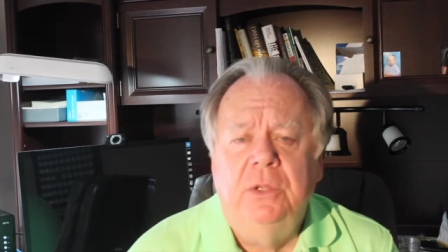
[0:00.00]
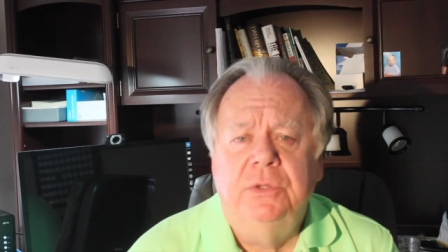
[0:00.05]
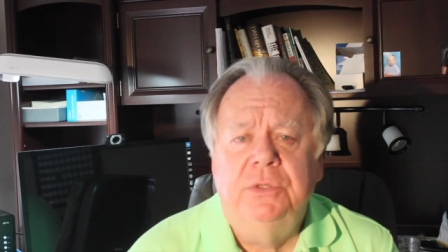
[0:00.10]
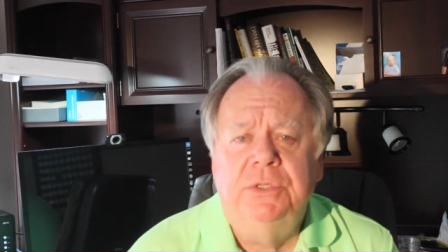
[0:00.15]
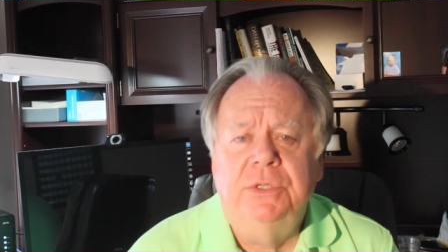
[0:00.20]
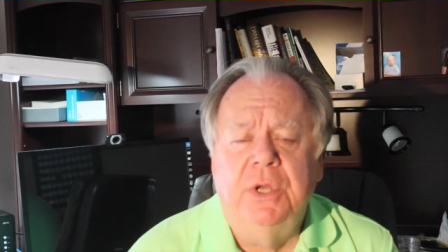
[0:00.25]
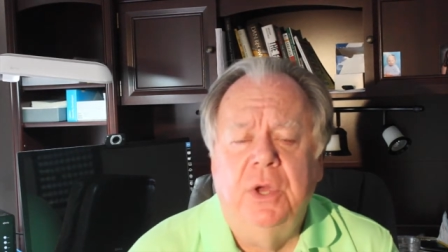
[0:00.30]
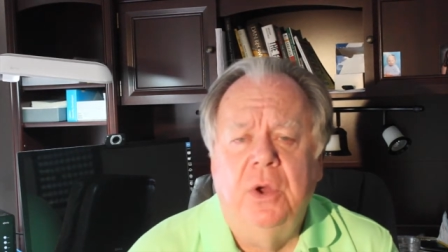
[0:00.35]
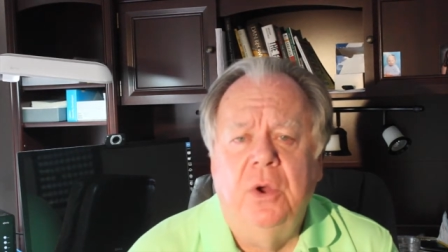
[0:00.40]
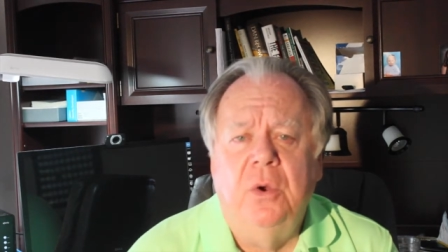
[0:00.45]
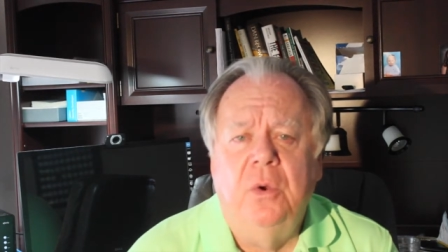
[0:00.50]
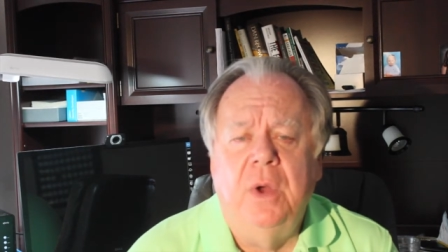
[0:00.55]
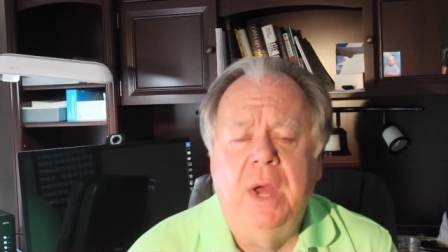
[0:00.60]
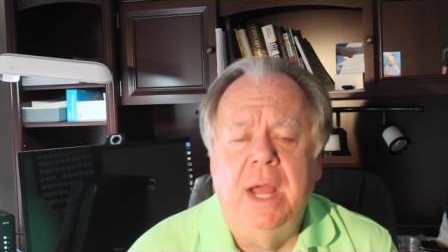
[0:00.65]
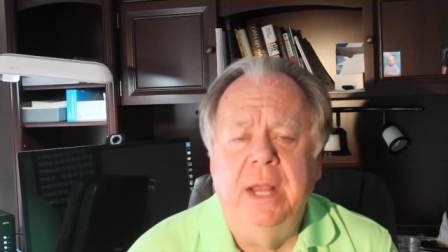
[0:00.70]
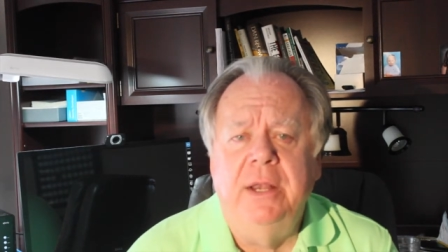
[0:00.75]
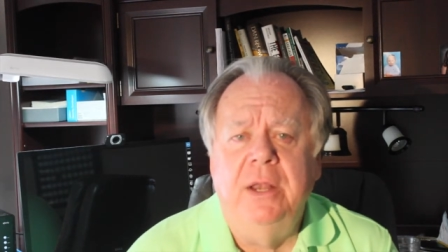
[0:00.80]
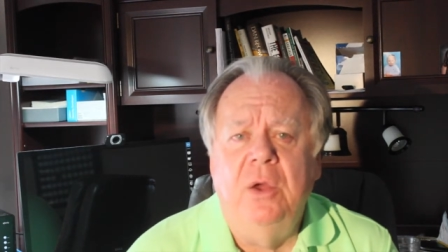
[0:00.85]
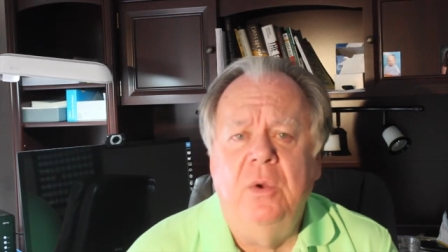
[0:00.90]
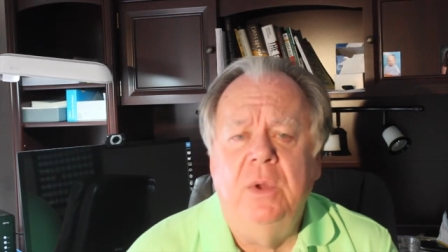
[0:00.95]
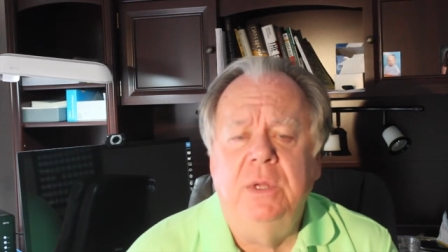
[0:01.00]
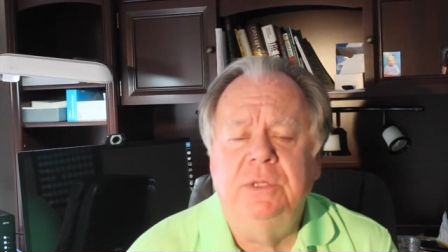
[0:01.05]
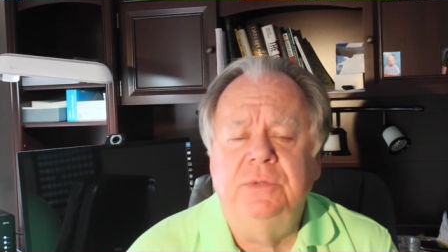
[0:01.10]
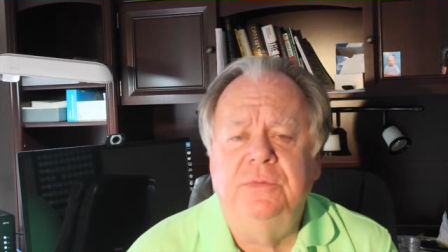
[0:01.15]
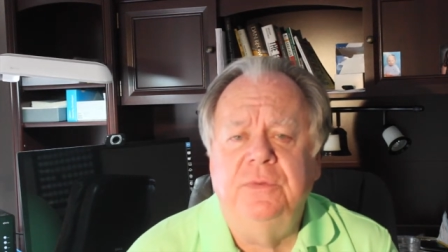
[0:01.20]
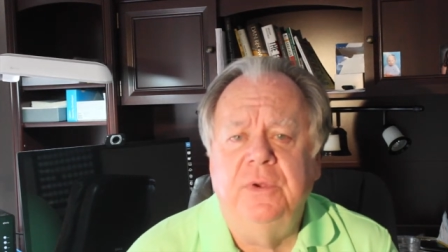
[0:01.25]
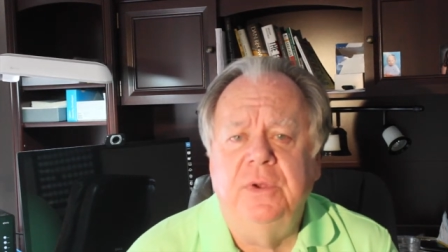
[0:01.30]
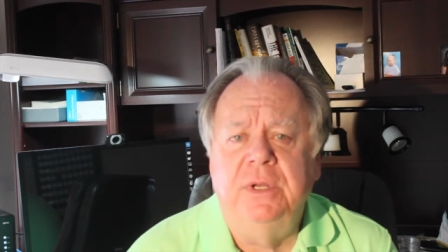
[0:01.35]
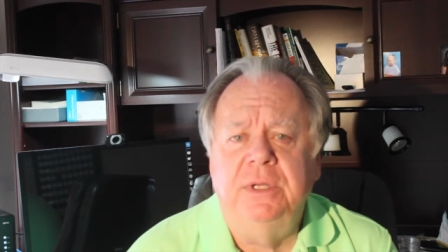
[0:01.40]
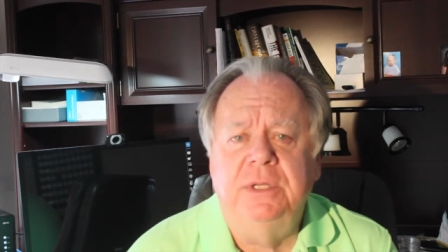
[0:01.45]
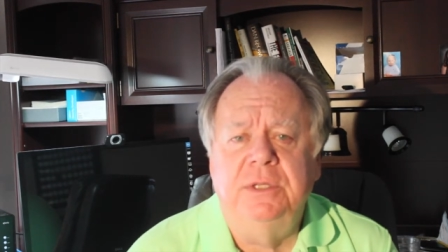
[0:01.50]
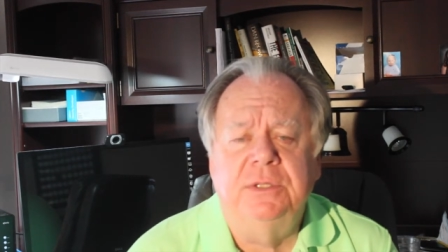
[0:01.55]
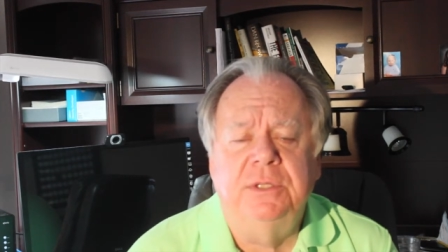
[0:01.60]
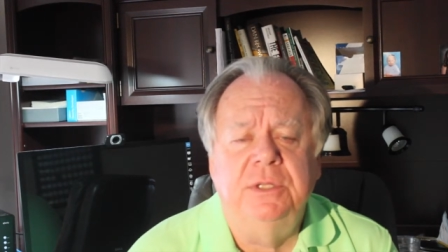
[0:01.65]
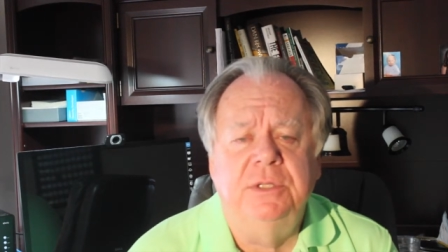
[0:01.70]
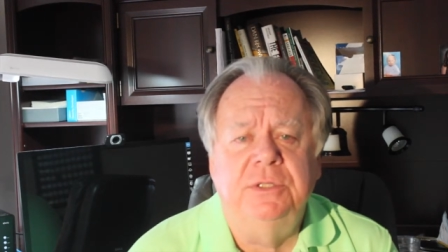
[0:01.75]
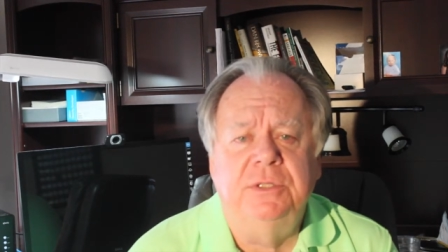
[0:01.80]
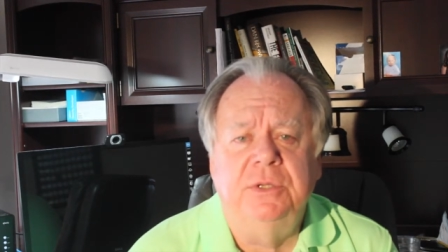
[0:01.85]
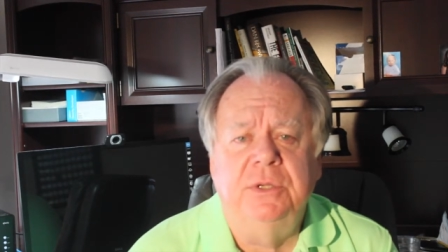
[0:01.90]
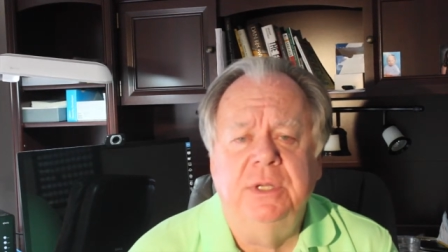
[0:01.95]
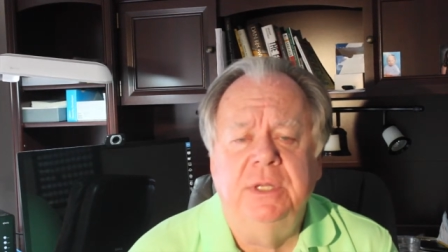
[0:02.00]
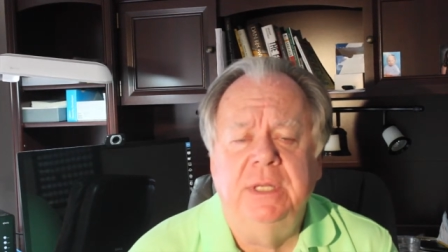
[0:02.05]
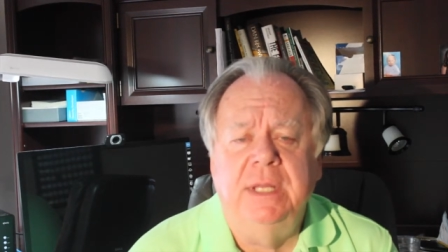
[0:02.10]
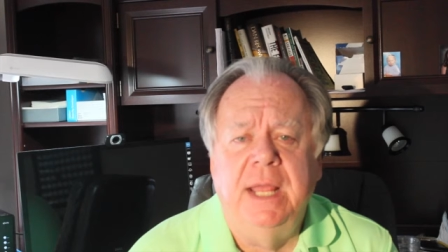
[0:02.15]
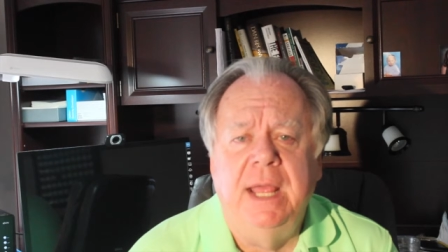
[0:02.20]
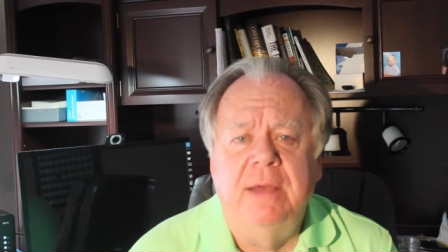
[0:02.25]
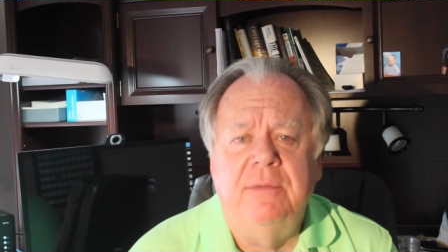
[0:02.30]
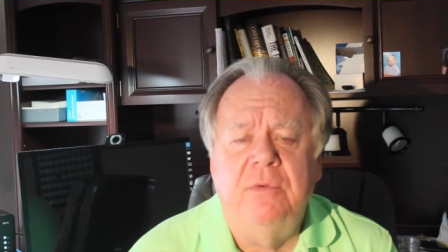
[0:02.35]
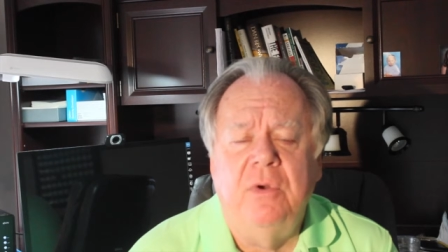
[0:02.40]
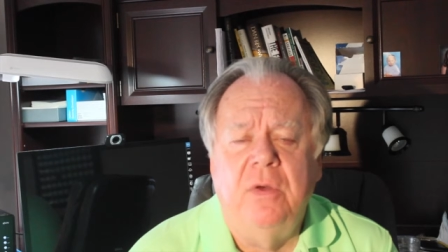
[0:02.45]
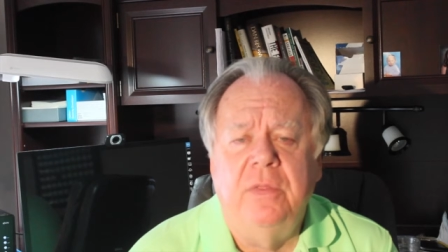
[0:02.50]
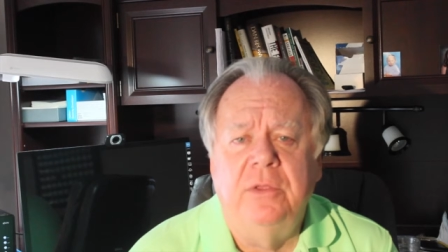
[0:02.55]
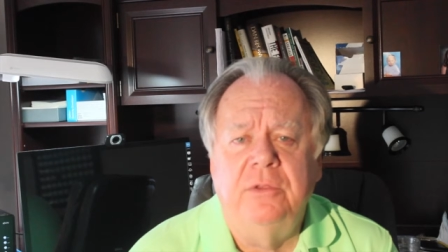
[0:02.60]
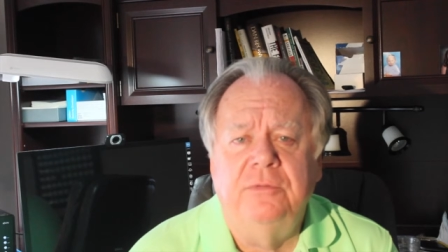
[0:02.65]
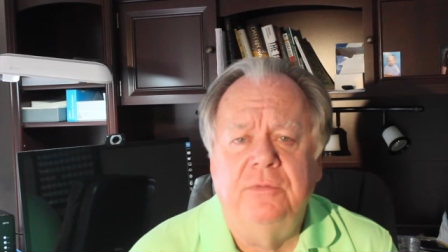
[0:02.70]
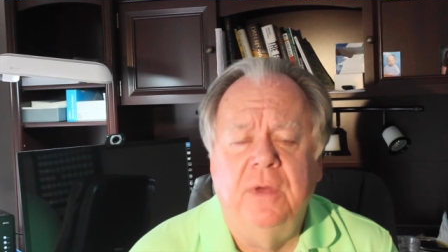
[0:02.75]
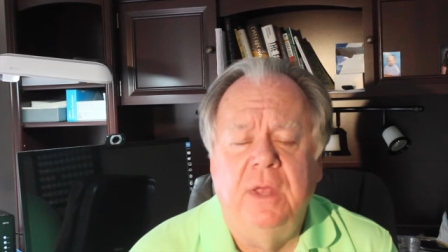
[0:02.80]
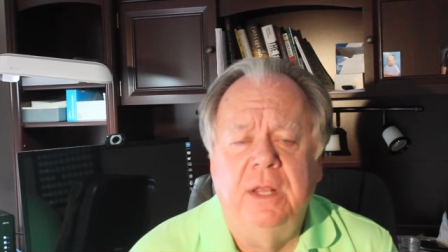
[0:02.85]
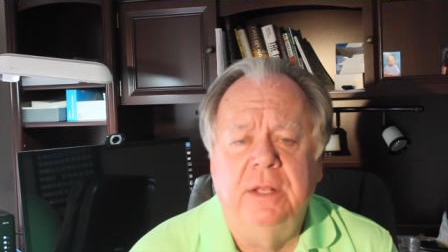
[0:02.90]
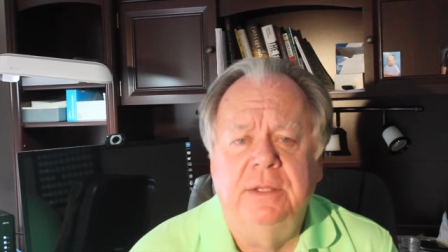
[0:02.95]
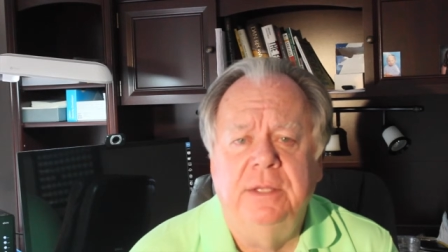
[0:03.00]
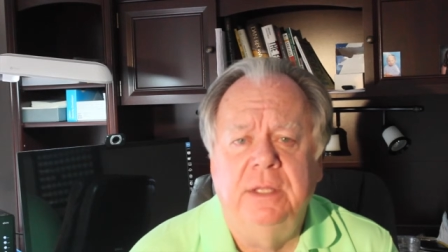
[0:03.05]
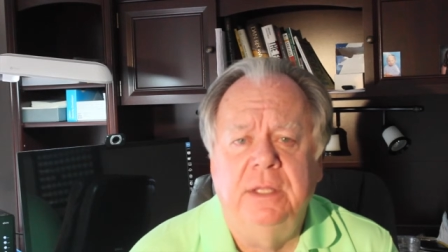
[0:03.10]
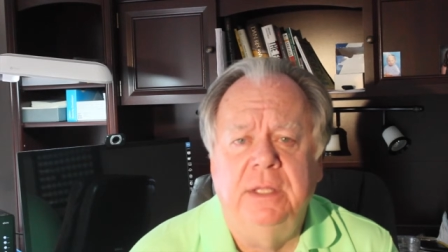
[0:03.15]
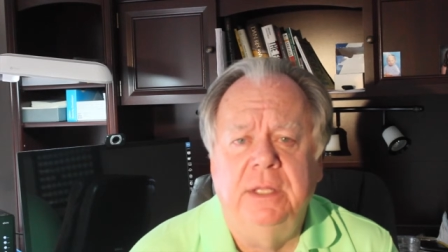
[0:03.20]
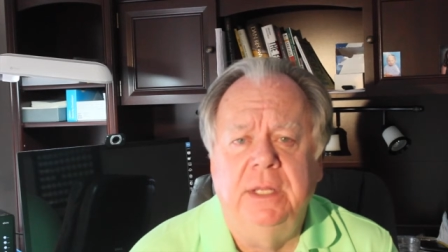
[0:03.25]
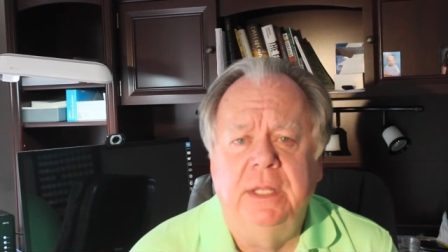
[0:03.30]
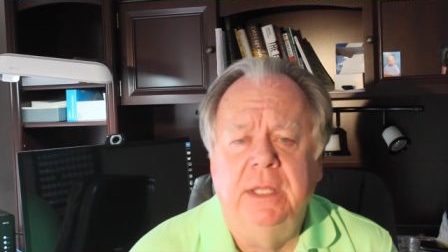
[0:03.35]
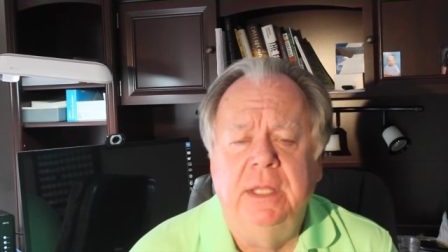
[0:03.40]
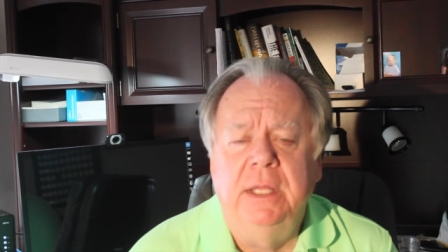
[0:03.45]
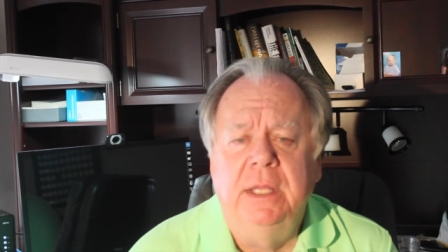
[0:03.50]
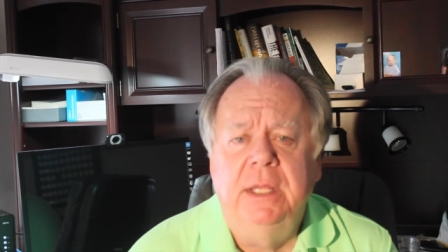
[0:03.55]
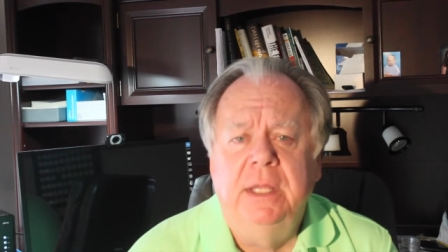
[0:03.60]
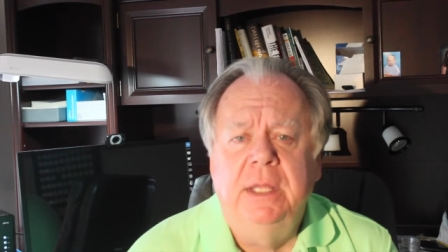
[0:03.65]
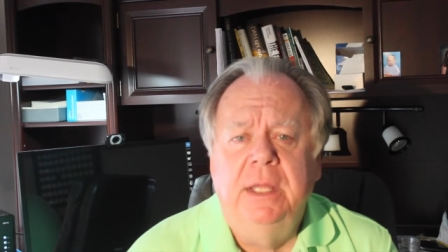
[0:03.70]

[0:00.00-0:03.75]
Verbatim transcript: So I know it's very disconcerting to have all this volatility,